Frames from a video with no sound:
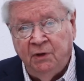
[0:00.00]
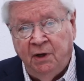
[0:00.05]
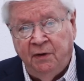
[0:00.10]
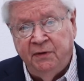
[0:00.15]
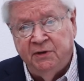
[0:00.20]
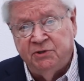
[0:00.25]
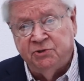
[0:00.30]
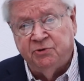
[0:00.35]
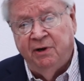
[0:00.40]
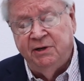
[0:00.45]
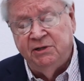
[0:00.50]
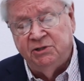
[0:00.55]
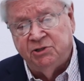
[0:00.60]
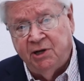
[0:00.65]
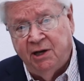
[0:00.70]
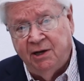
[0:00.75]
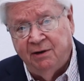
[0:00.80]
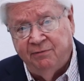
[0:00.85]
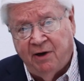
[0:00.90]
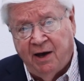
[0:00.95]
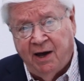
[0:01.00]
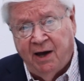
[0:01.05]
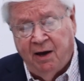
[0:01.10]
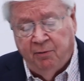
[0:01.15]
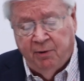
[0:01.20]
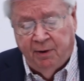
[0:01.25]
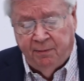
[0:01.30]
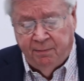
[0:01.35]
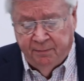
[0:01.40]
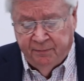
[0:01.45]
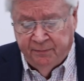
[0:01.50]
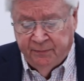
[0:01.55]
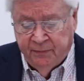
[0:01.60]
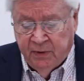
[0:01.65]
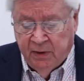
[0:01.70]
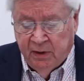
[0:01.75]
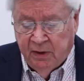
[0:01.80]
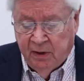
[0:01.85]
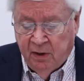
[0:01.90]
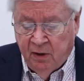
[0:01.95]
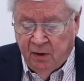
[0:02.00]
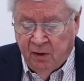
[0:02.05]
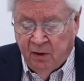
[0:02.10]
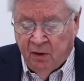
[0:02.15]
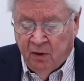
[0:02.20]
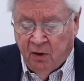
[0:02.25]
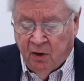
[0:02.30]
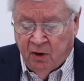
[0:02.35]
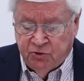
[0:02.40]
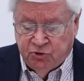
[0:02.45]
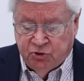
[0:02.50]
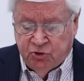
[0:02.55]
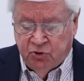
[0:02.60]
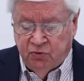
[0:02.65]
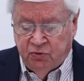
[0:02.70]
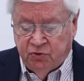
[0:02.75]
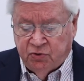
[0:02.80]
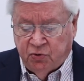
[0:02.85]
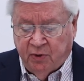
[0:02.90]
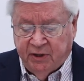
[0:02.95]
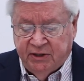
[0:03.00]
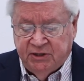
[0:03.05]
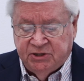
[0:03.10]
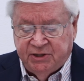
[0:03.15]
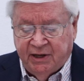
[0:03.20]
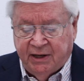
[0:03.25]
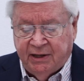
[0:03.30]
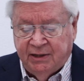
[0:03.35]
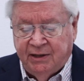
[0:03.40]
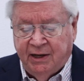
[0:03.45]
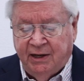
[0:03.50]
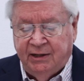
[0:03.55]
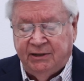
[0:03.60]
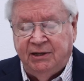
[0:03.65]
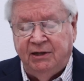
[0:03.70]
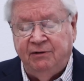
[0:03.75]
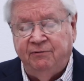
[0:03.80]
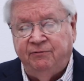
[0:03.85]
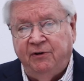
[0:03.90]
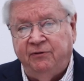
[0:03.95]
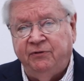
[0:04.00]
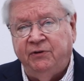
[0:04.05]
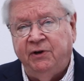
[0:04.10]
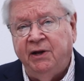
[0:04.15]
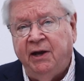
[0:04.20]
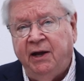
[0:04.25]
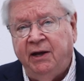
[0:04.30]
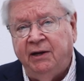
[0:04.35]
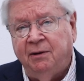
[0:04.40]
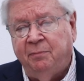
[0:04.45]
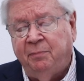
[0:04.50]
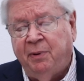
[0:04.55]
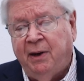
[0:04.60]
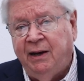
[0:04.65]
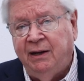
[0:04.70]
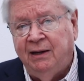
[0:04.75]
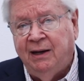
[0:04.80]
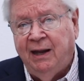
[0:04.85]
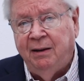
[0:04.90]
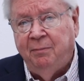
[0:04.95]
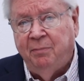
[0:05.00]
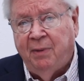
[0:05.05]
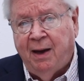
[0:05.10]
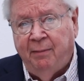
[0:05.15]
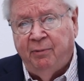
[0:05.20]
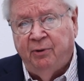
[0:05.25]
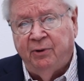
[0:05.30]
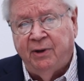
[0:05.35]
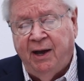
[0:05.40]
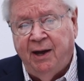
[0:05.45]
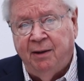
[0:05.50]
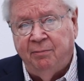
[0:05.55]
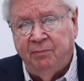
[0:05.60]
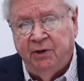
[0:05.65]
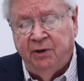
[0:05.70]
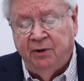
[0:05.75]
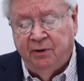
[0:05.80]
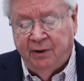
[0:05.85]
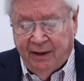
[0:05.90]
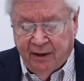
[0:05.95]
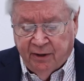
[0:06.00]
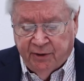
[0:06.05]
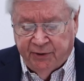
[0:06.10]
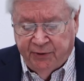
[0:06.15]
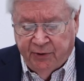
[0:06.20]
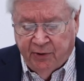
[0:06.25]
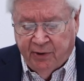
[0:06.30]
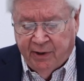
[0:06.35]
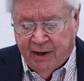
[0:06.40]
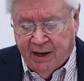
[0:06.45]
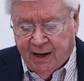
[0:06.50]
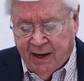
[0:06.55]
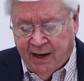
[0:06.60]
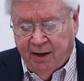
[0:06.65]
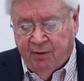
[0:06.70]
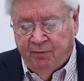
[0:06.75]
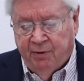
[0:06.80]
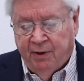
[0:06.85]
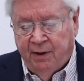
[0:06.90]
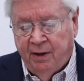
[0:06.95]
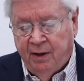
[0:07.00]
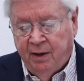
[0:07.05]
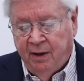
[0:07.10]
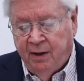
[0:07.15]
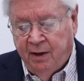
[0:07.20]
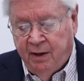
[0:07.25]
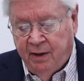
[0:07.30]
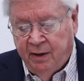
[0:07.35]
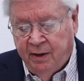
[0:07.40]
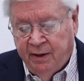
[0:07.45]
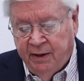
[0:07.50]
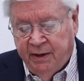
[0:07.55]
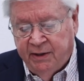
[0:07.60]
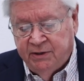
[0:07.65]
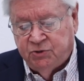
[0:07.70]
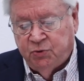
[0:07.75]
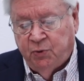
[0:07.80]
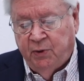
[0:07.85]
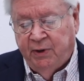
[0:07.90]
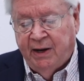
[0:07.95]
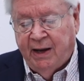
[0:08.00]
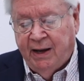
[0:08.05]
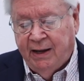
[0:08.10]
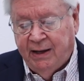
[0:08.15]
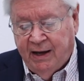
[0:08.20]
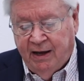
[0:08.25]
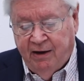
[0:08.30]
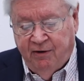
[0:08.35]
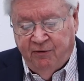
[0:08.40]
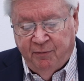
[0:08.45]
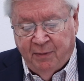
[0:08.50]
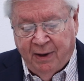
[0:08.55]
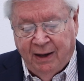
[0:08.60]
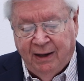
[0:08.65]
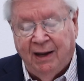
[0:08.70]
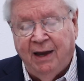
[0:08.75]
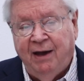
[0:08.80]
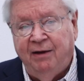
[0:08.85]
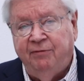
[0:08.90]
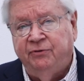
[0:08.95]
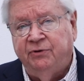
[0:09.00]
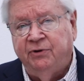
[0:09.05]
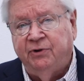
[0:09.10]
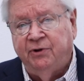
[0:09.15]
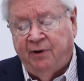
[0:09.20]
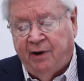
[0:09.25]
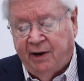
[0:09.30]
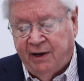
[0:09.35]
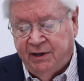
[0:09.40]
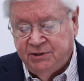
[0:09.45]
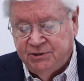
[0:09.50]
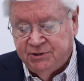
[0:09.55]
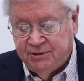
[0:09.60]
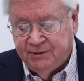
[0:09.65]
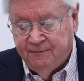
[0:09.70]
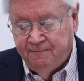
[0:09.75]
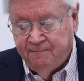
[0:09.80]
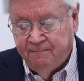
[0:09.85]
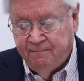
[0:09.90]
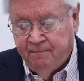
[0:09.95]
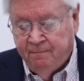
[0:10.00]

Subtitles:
In this great state of Iowa, on June 22, 1958, at Pine Lake Bible Camp near Eldora, Iowa, is when I gave my life to Christ.